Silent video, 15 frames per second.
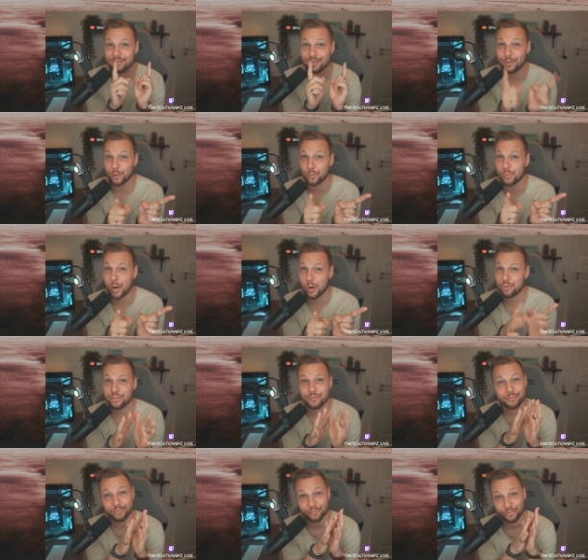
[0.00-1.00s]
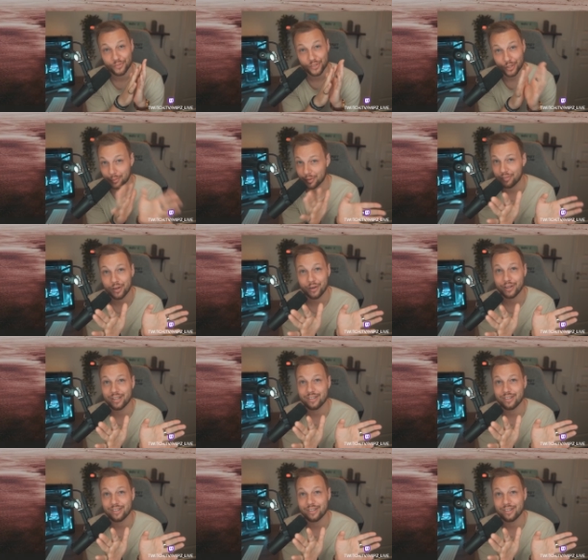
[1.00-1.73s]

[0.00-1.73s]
The new approach, it's gonna be very